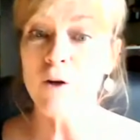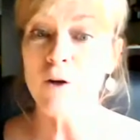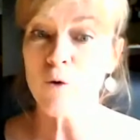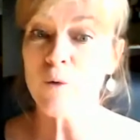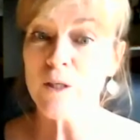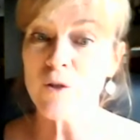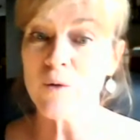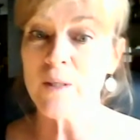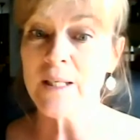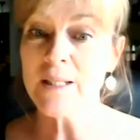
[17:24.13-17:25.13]
you're
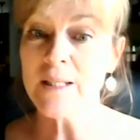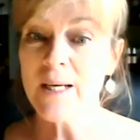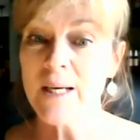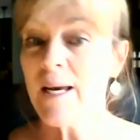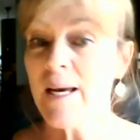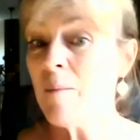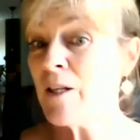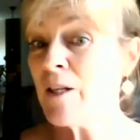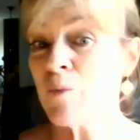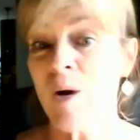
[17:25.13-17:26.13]
redoing it. But
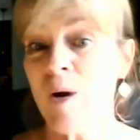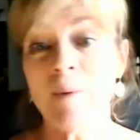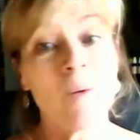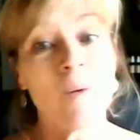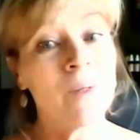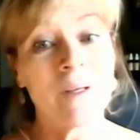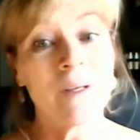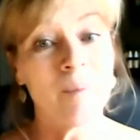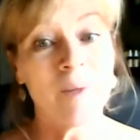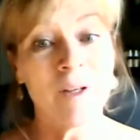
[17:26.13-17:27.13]
it's probably only going
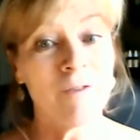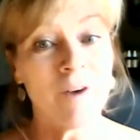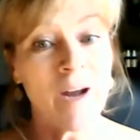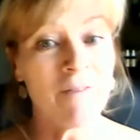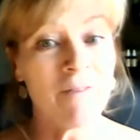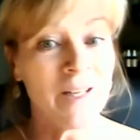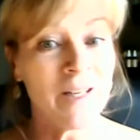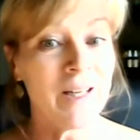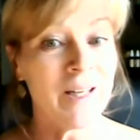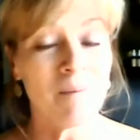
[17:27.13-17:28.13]
to be for half a
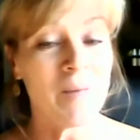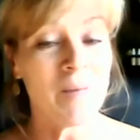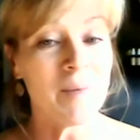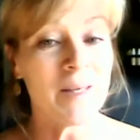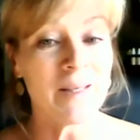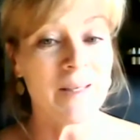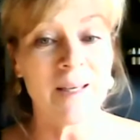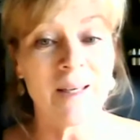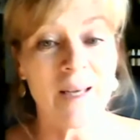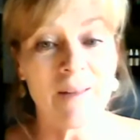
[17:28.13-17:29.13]
day, maybe a
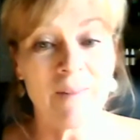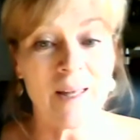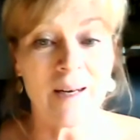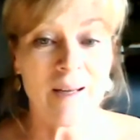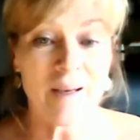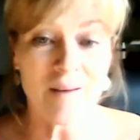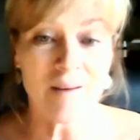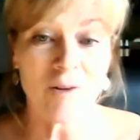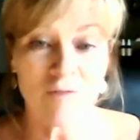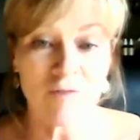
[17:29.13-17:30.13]
day, and then
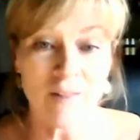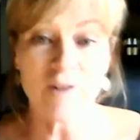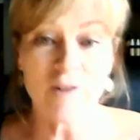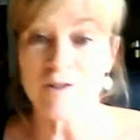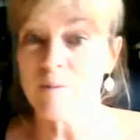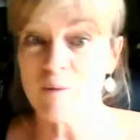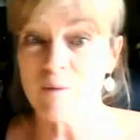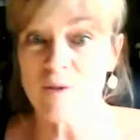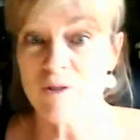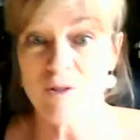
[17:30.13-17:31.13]
you'll find that your
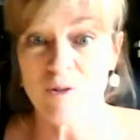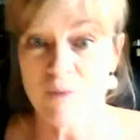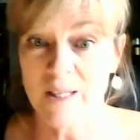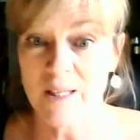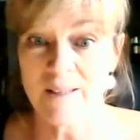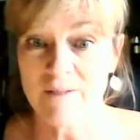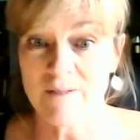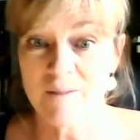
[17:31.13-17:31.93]
symptoms are just relieved.